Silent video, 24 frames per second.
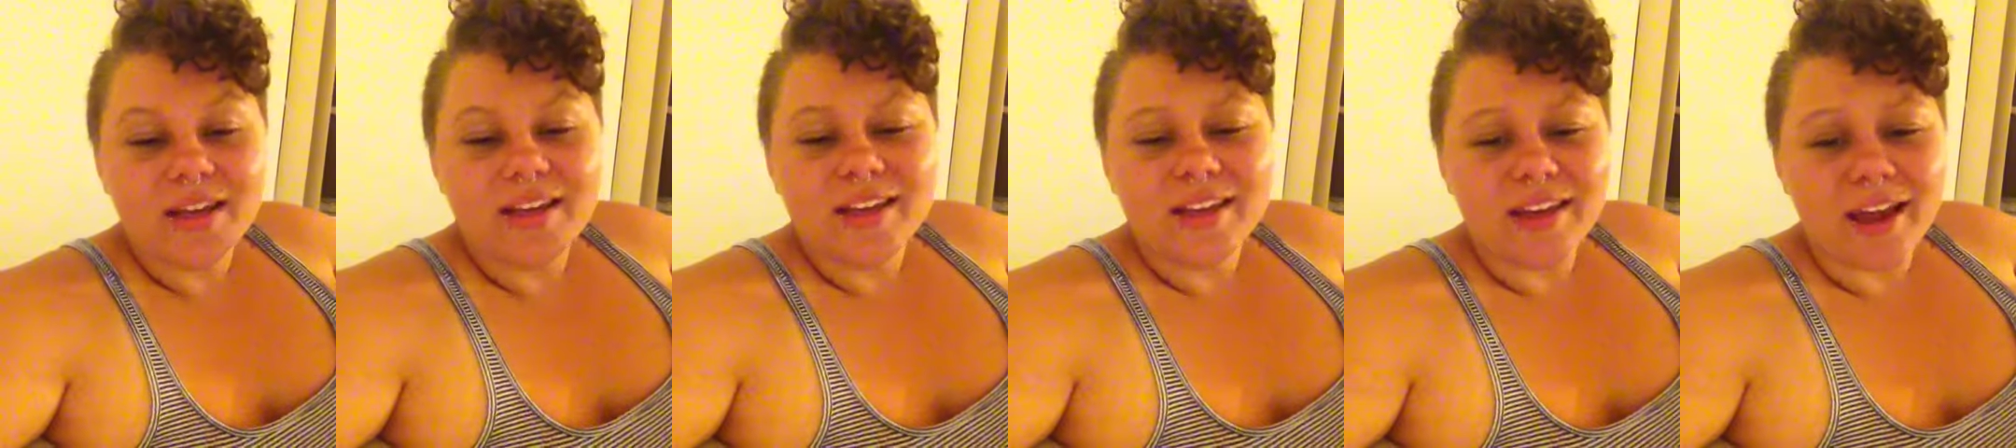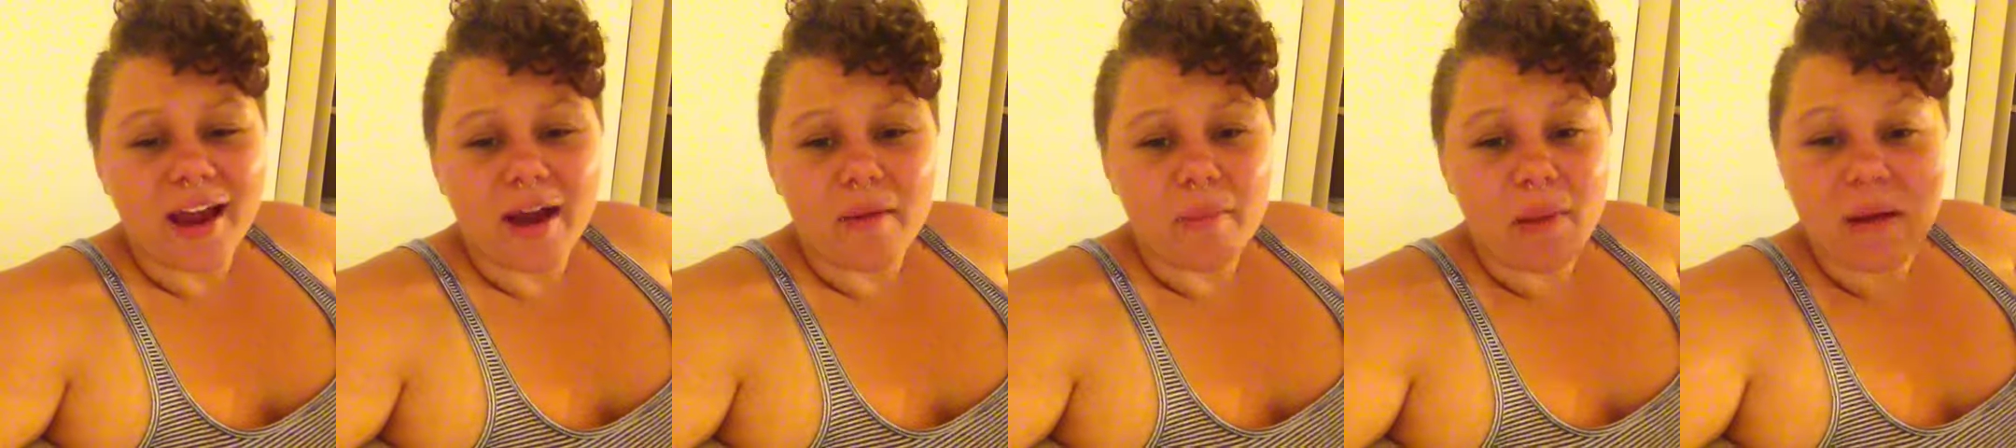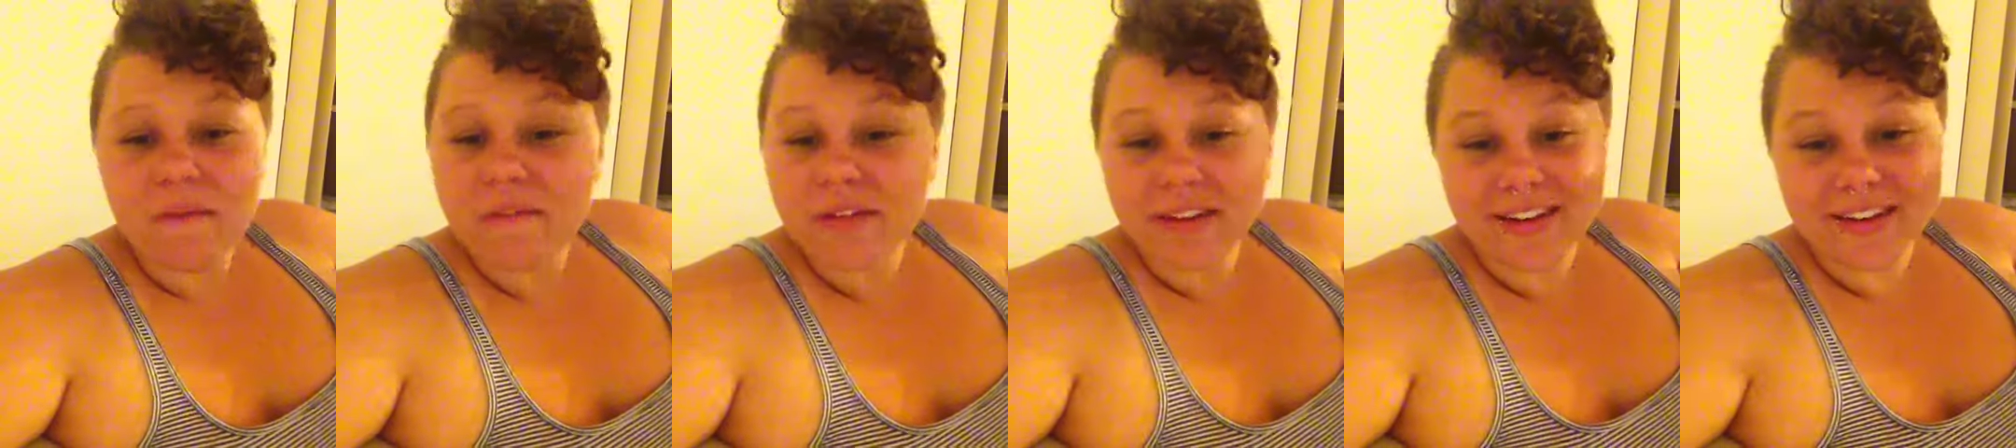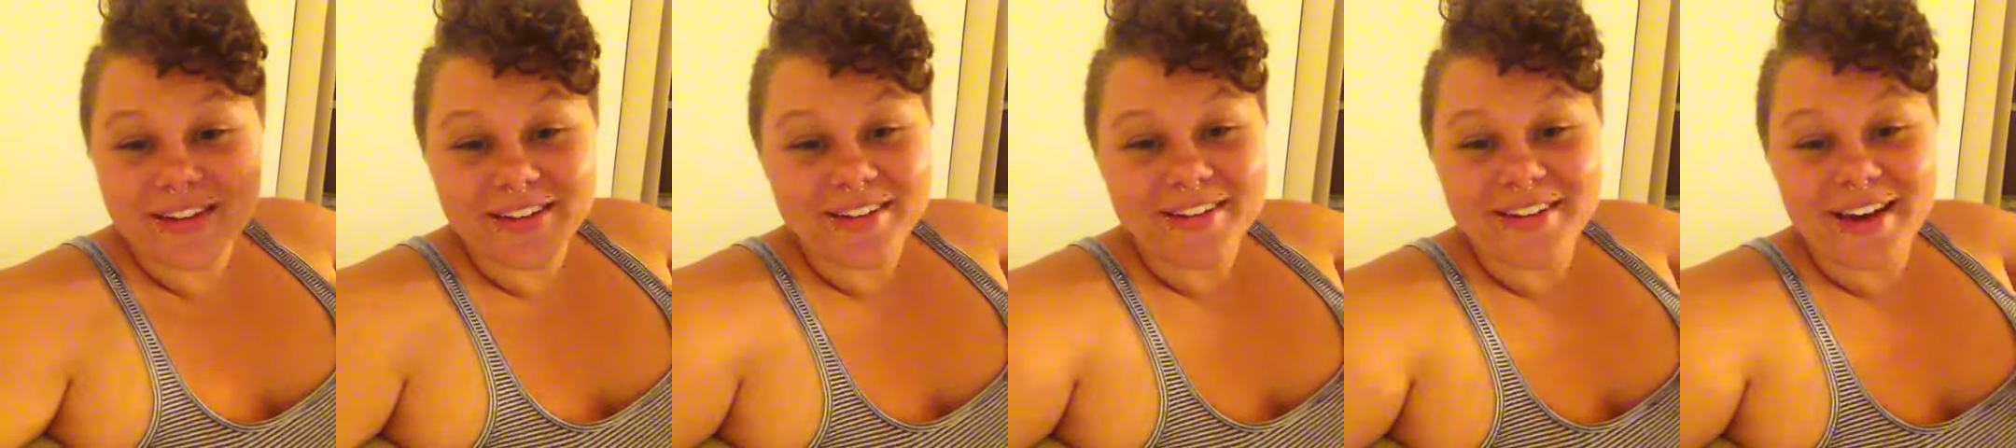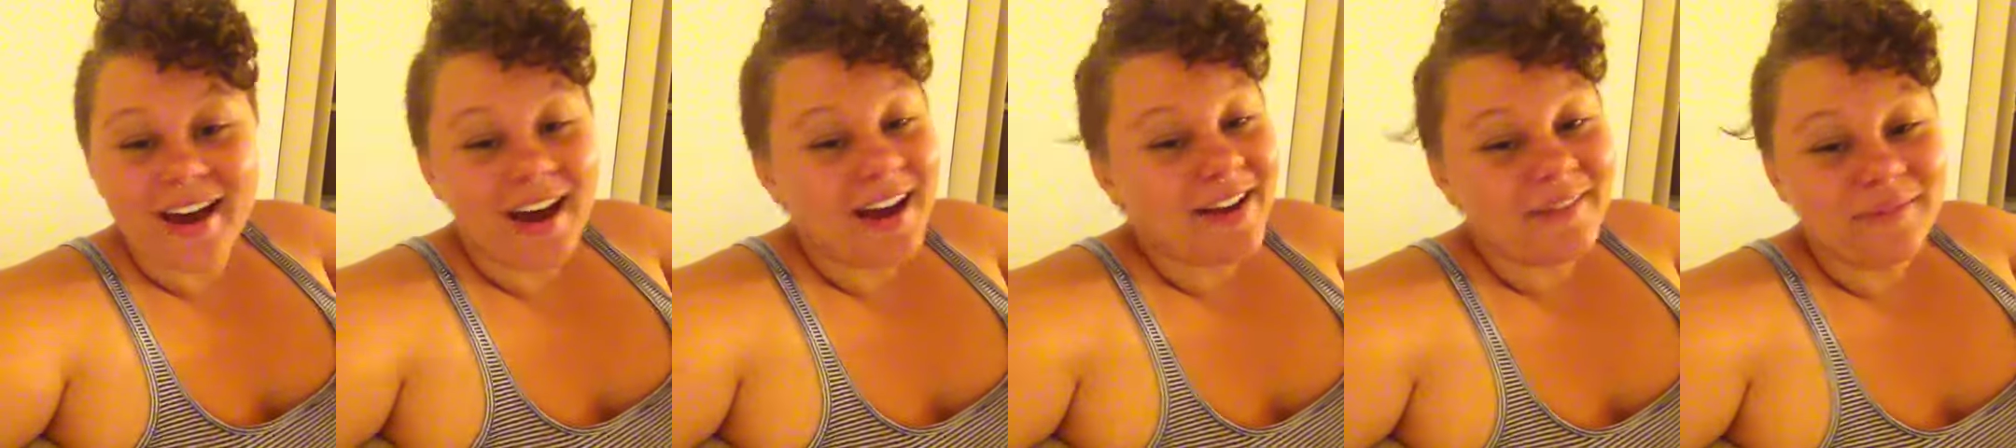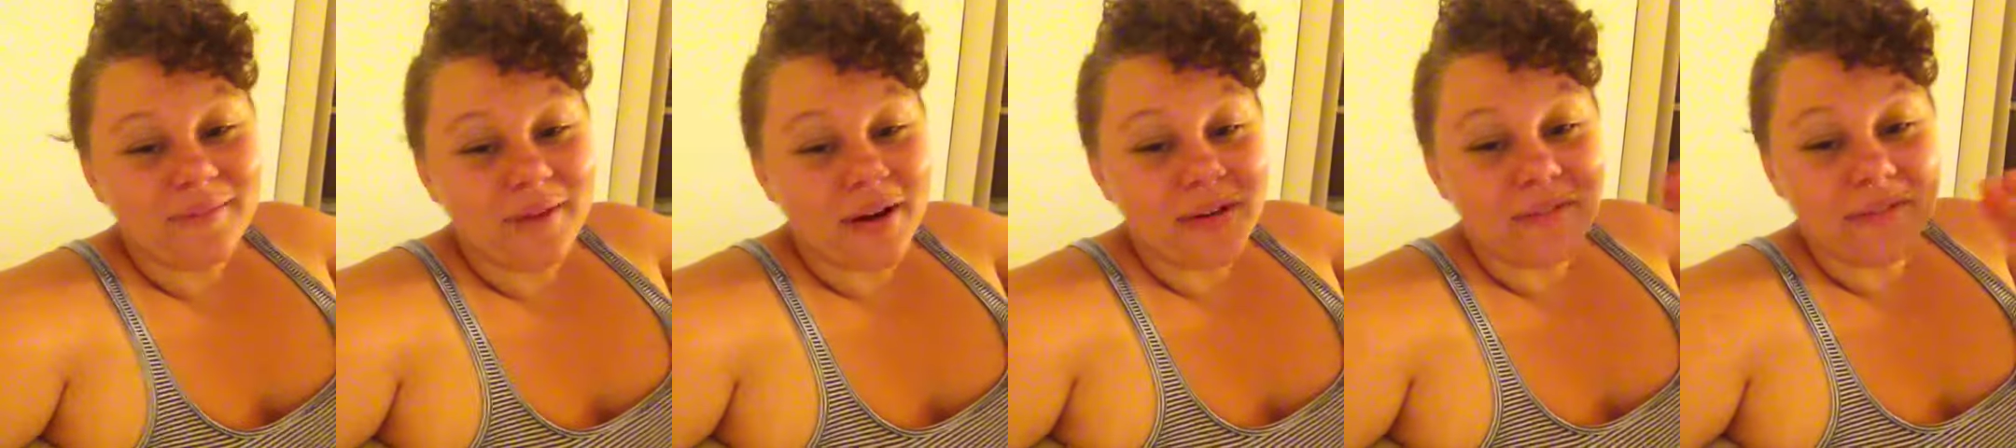Yeah, my video
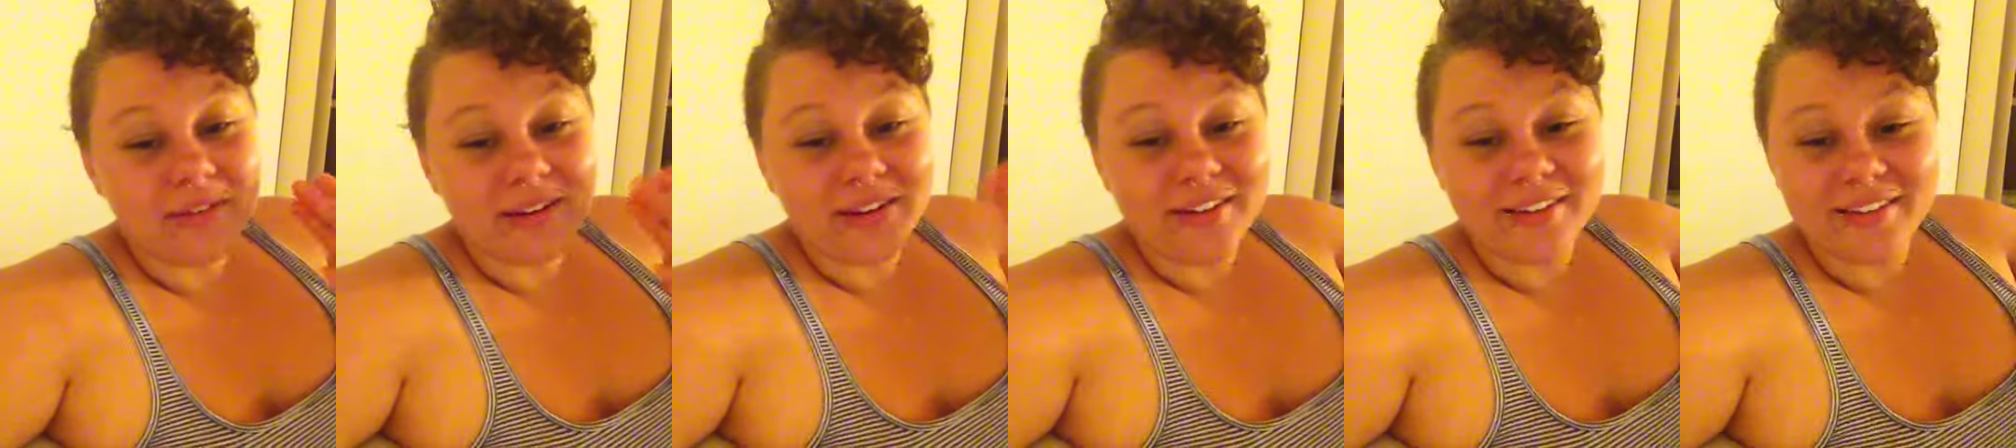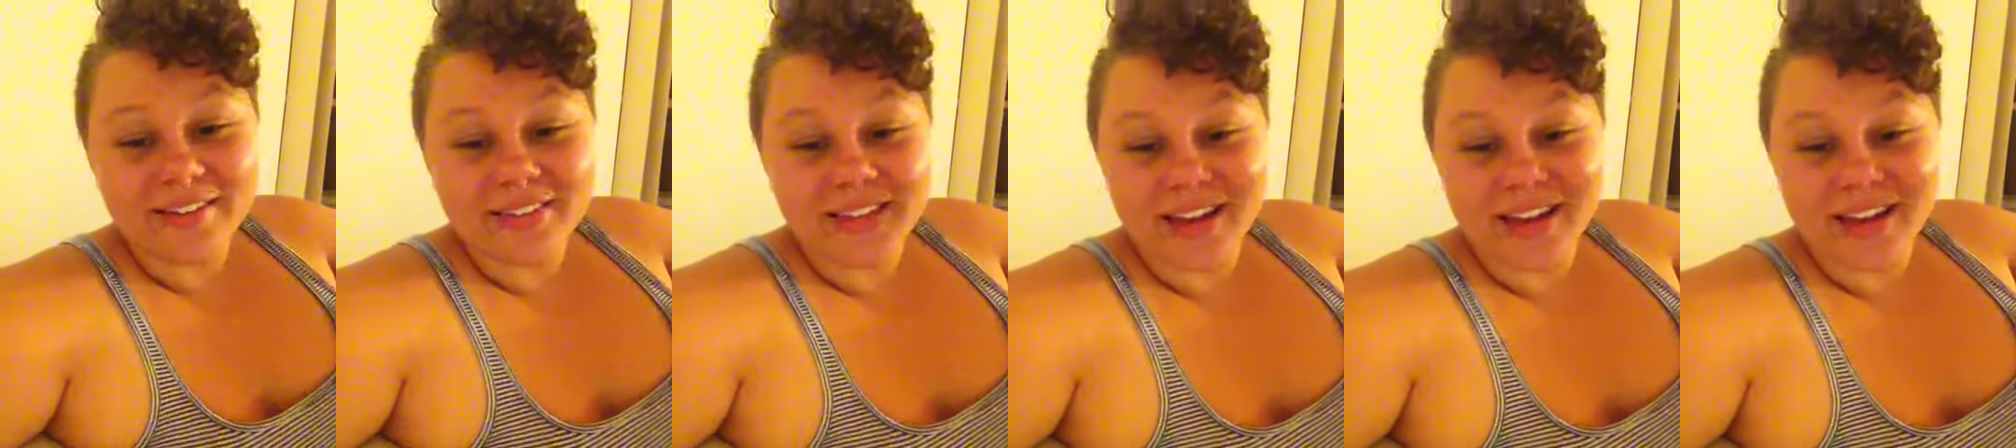is